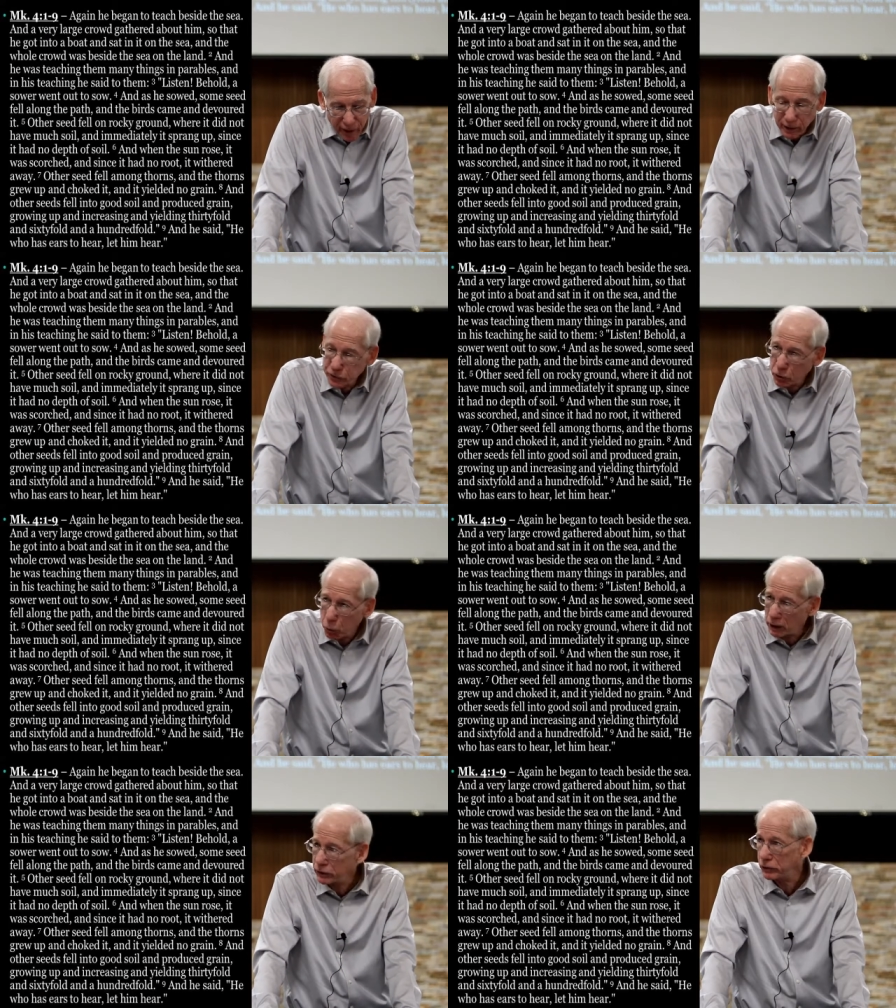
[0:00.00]
And his
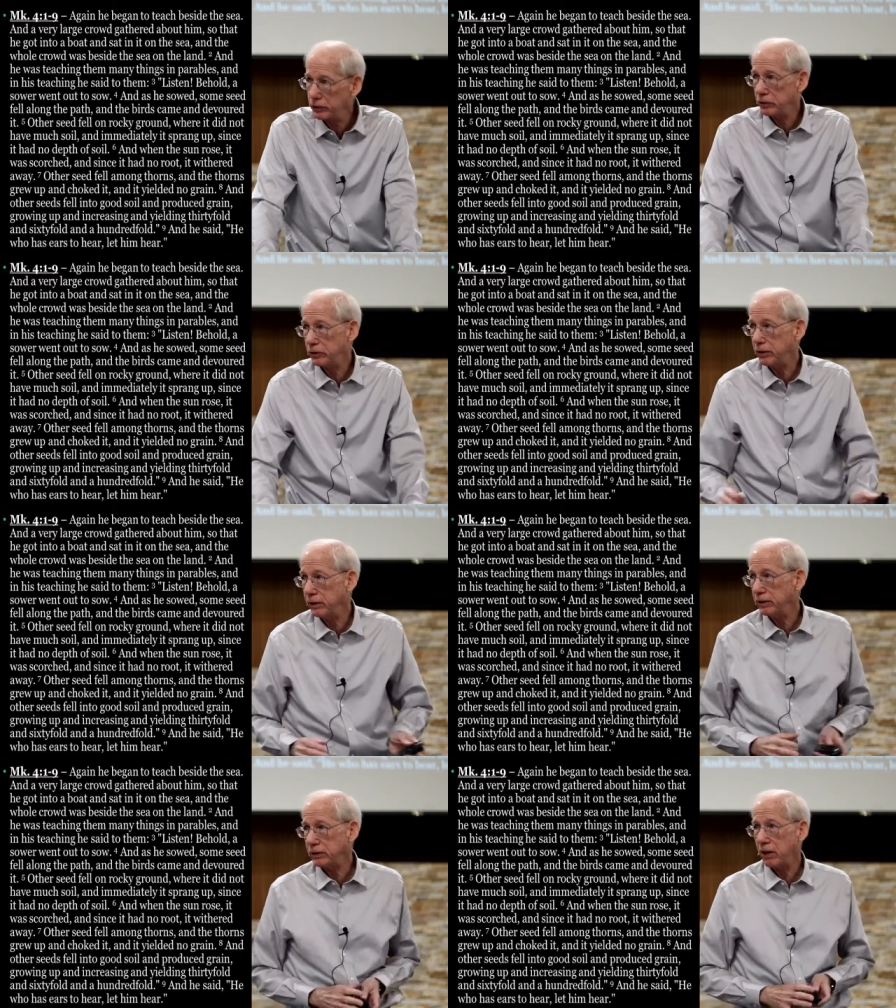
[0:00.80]
questions
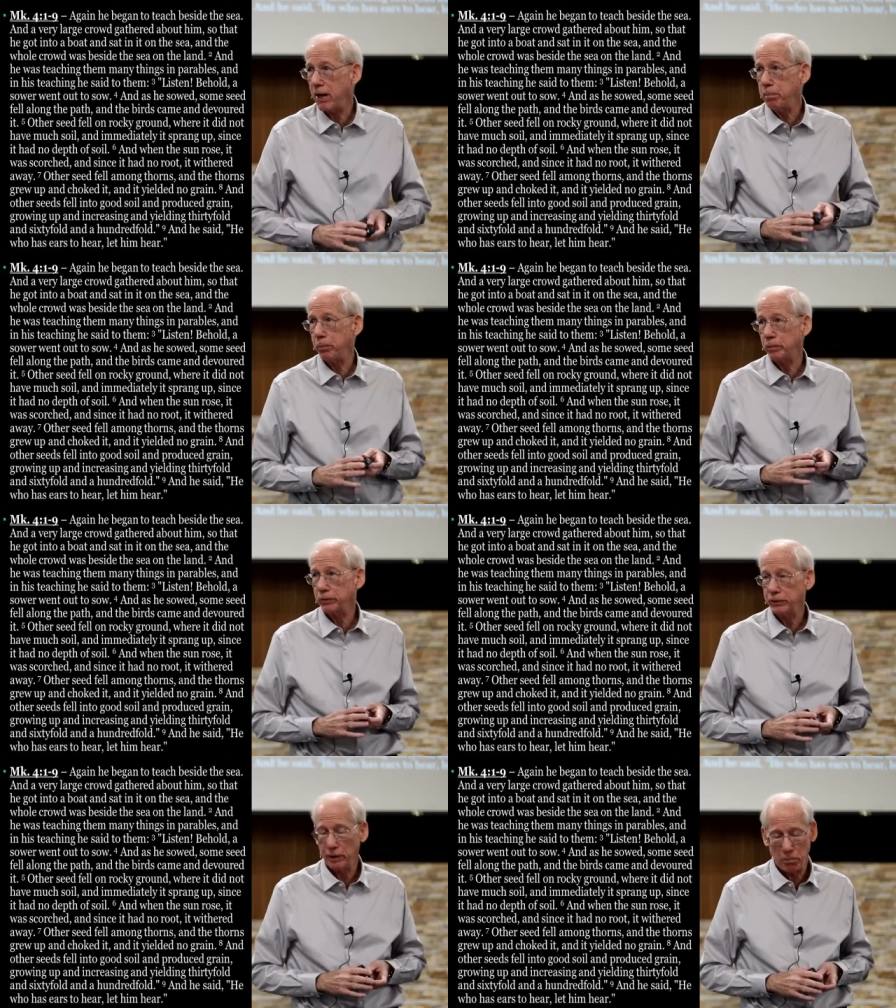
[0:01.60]
to the
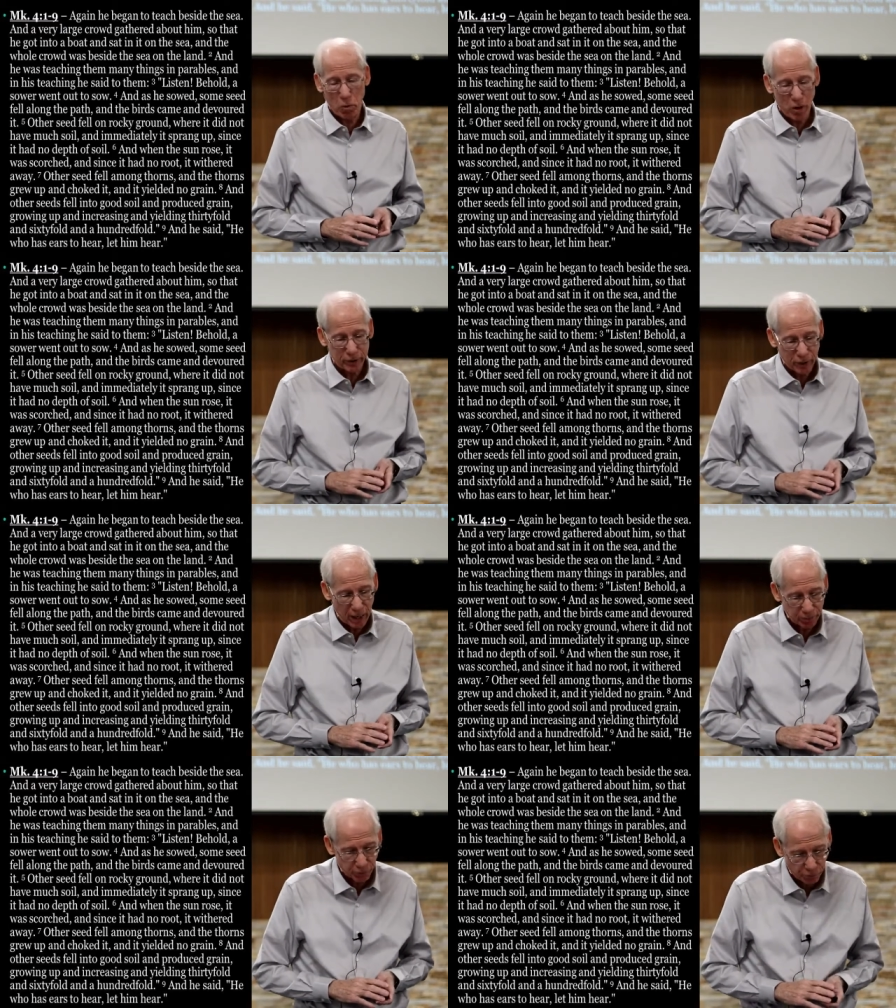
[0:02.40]
disciples in Mark
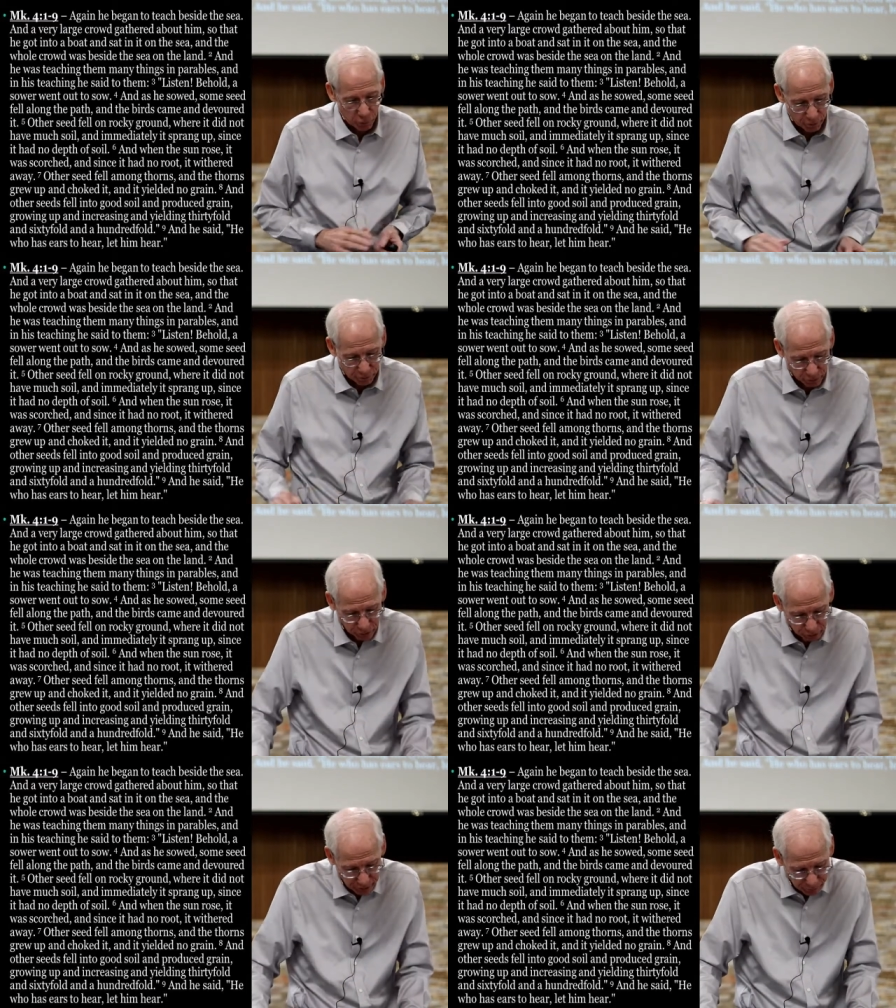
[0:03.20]
chapter 4,
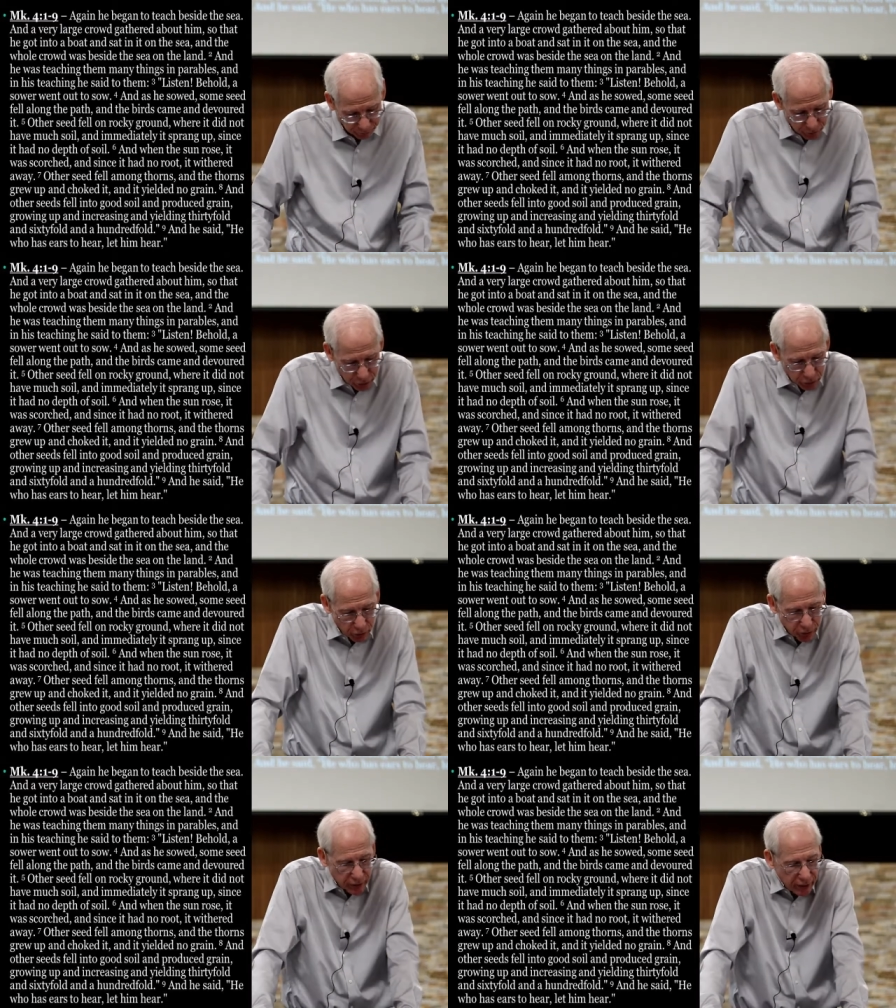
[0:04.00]
verse, th- verse
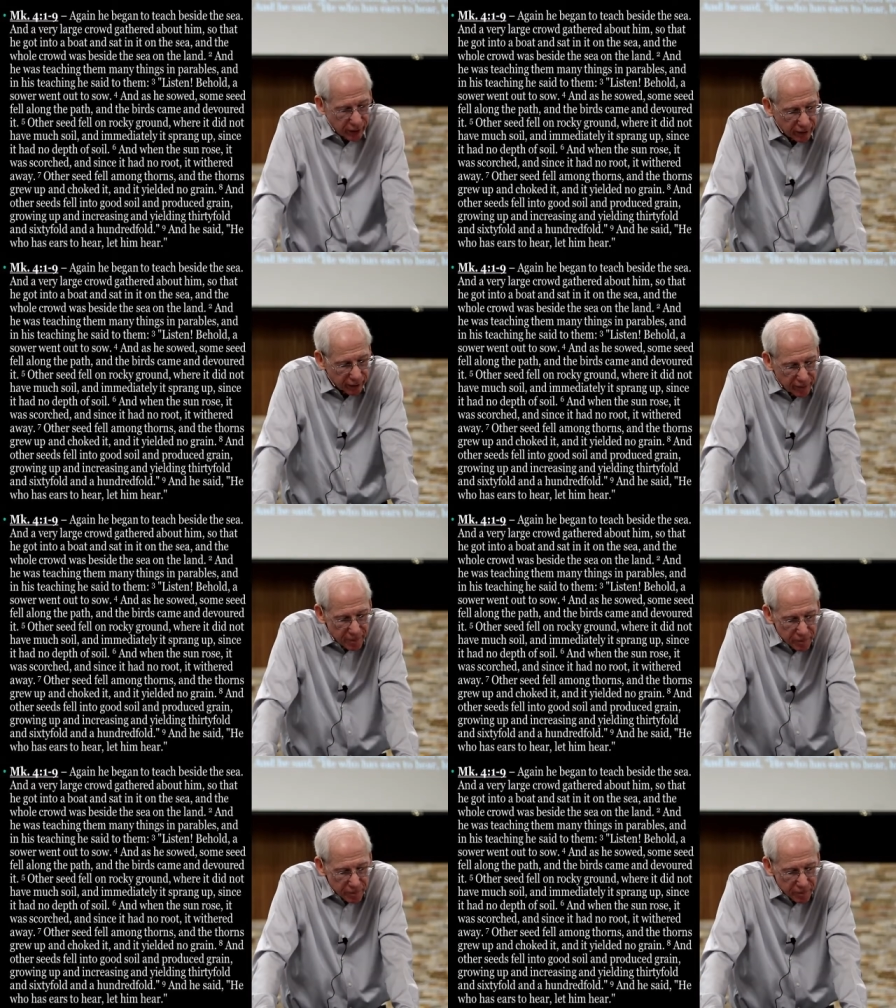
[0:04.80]
13.